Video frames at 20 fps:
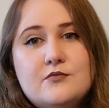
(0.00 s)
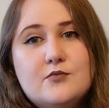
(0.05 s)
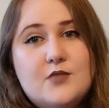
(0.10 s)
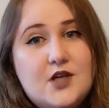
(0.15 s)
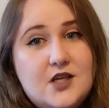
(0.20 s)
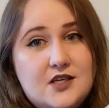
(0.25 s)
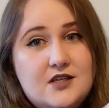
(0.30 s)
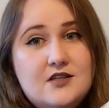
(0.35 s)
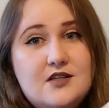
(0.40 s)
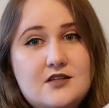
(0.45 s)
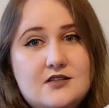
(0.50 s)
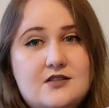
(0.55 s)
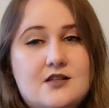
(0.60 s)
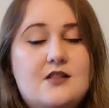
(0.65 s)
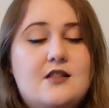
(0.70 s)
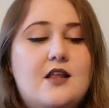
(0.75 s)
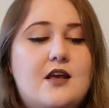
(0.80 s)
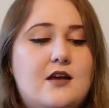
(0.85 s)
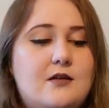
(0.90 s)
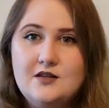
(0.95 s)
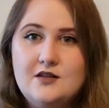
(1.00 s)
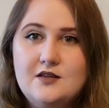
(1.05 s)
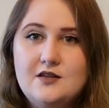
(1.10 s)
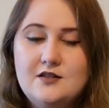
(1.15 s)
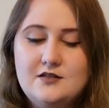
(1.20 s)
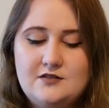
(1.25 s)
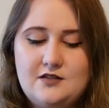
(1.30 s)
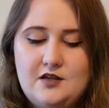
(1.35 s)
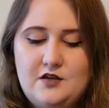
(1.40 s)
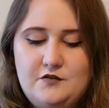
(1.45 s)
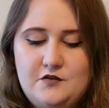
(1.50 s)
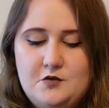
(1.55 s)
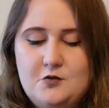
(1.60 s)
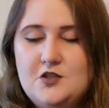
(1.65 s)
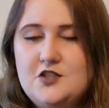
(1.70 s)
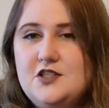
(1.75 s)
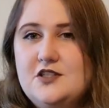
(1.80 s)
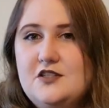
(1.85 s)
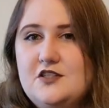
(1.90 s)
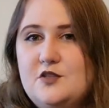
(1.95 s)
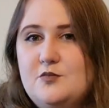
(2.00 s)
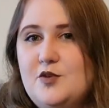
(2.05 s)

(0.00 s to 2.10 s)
But he is in there. So if you're watching this,